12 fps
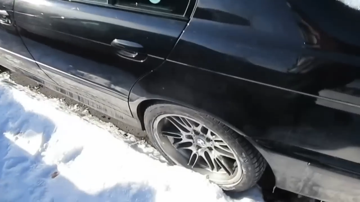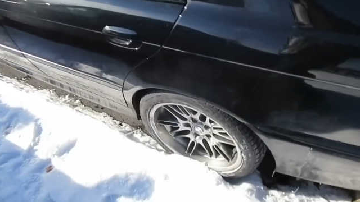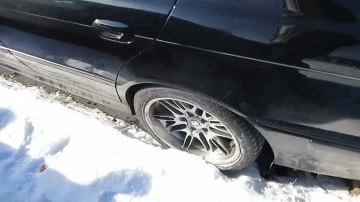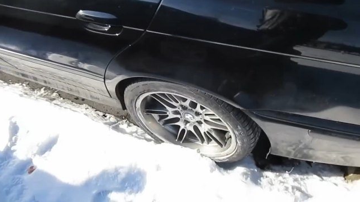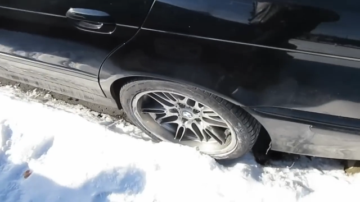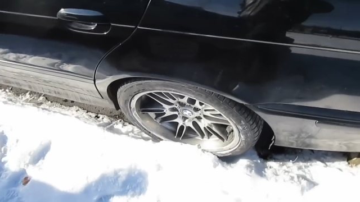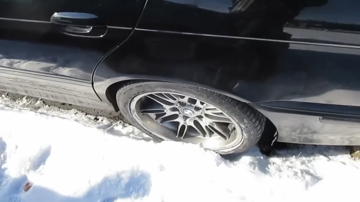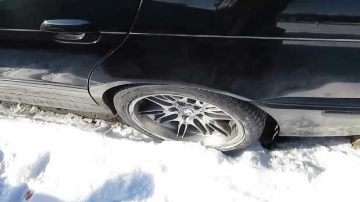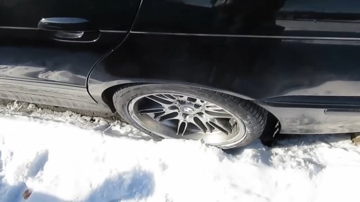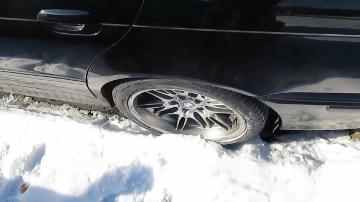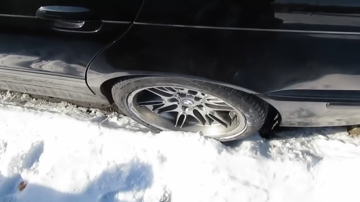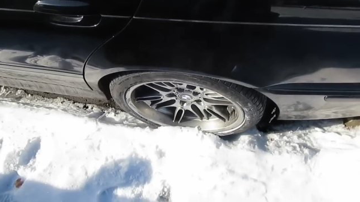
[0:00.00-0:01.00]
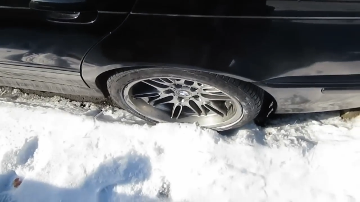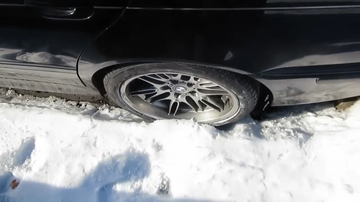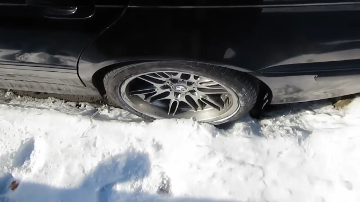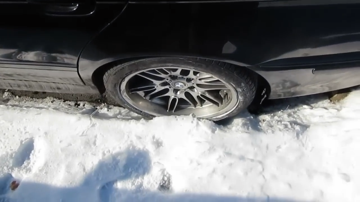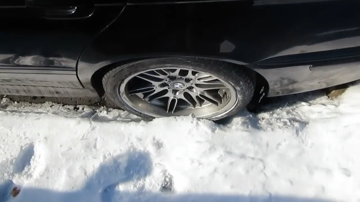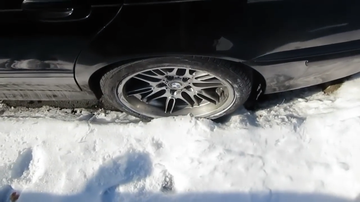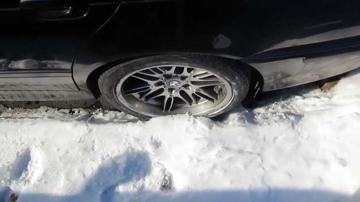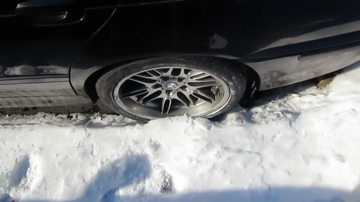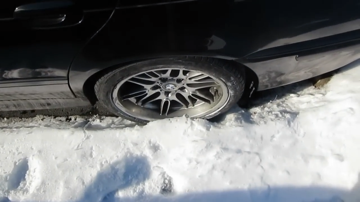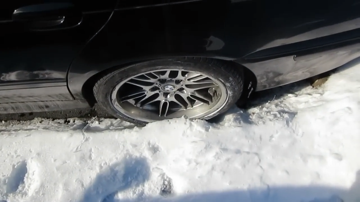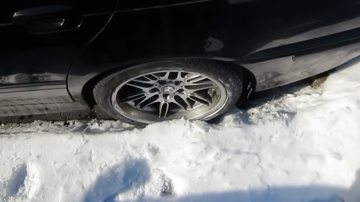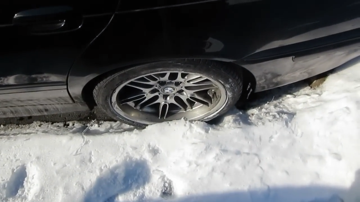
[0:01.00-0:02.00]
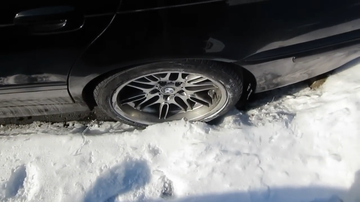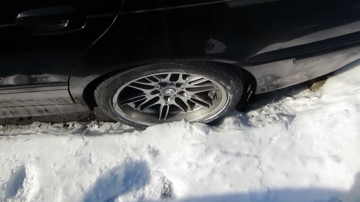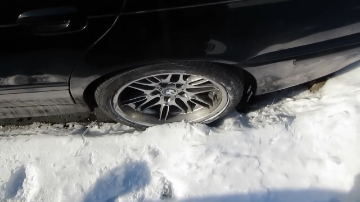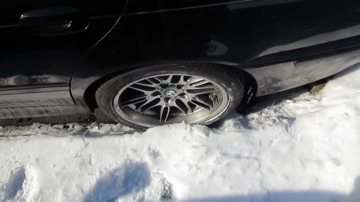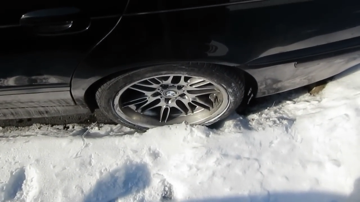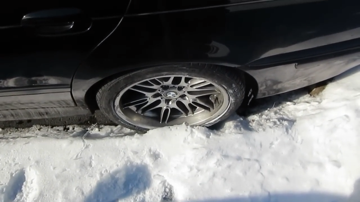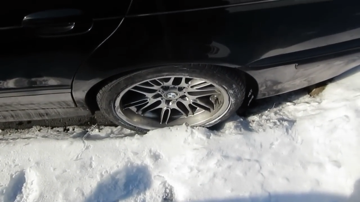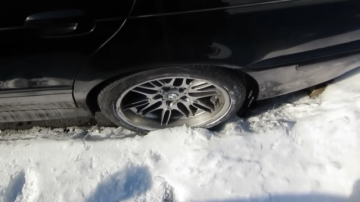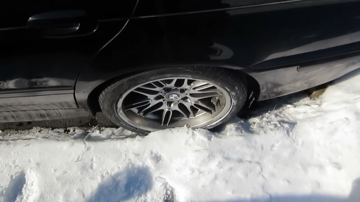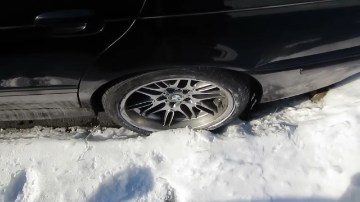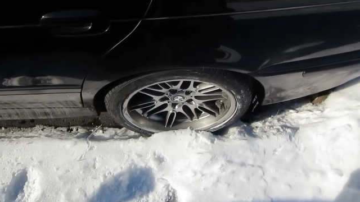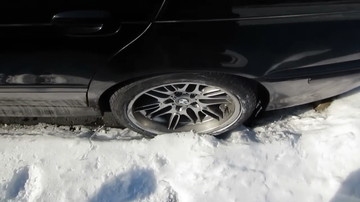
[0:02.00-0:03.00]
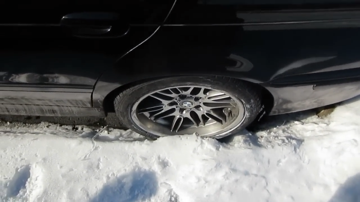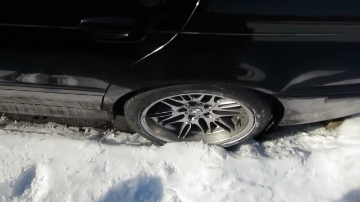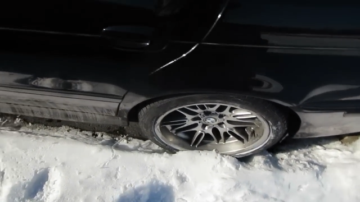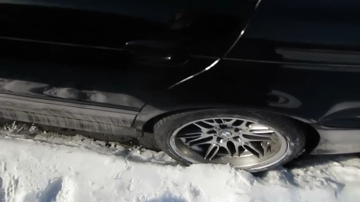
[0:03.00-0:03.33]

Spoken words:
(no speaker visible)